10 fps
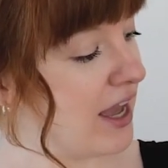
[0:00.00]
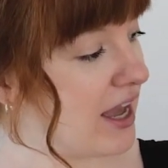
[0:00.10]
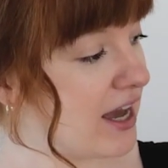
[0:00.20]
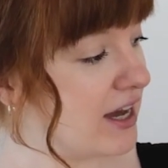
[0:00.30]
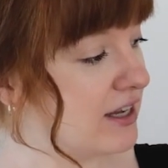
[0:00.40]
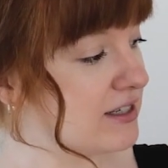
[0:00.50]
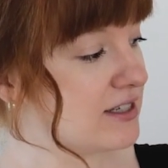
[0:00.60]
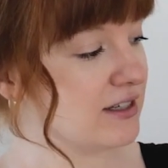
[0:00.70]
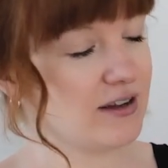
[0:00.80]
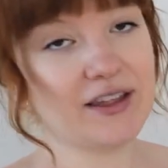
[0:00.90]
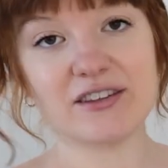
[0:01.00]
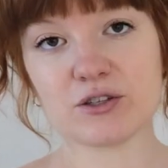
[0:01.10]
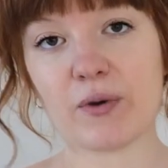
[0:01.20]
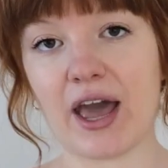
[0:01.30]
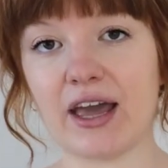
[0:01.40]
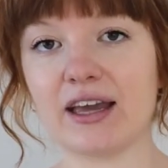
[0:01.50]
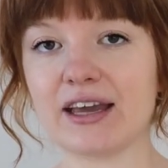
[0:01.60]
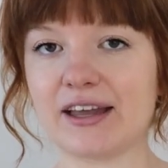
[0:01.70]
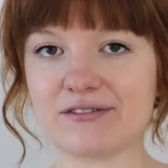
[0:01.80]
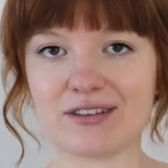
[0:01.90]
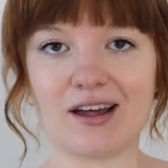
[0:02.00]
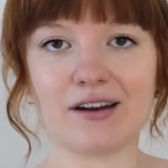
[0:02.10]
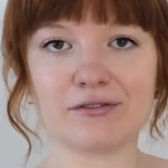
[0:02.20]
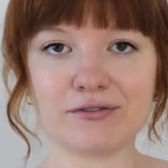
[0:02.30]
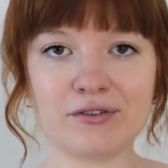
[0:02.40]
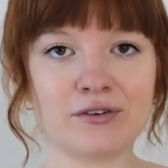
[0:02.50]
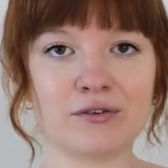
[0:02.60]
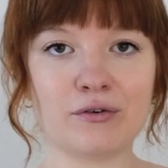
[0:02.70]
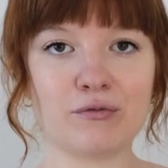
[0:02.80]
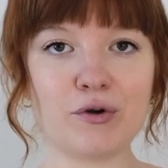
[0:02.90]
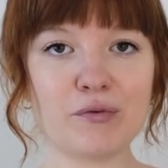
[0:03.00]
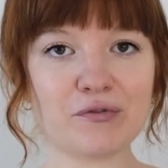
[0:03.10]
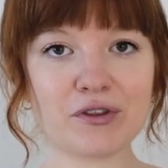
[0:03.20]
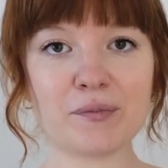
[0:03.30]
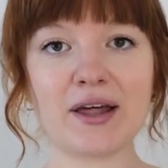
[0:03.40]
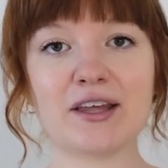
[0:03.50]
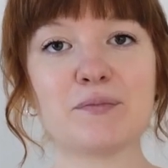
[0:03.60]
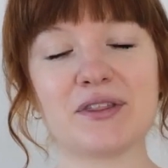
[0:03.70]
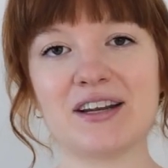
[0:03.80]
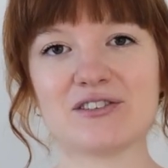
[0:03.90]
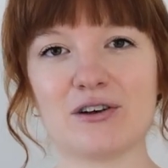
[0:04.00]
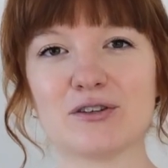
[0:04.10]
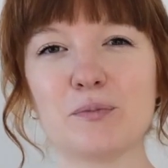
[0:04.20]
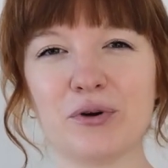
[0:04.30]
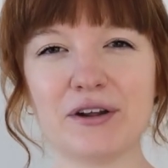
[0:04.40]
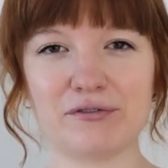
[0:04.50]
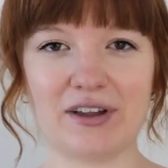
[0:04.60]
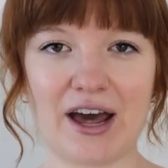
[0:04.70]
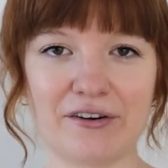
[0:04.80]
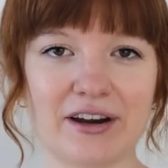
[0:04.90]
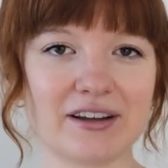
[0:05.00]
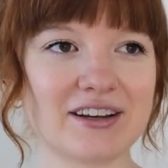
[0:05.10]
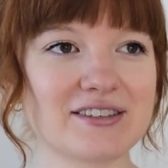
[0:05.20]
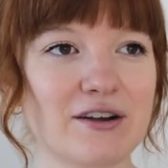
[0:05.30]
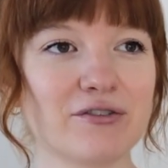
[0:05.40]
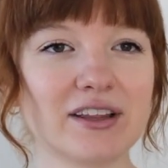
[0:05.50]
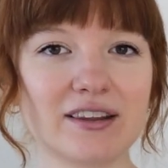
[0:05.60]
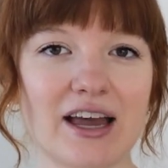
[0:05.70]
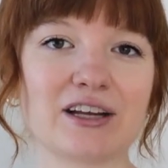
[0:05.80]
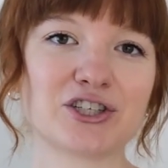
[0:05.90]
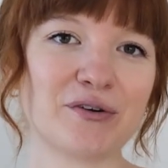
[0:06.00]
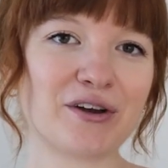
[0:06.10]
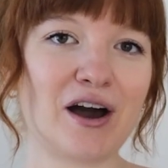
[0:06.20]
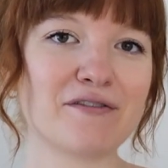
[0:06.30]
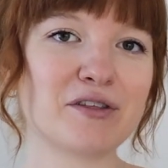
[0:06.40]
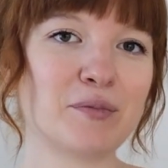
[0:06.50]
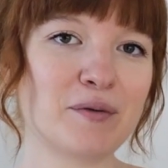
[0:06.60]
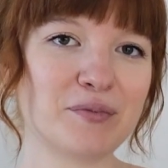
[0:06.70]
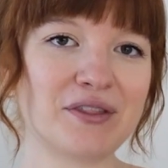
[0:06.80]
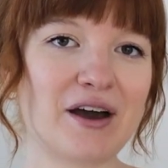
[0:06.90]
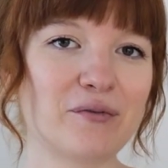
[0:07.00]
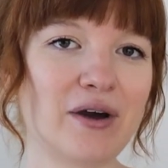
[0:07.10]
And in this way, it gives a lot of room for the belly, but then it's also pretty flattering because I really like showing off the bump in that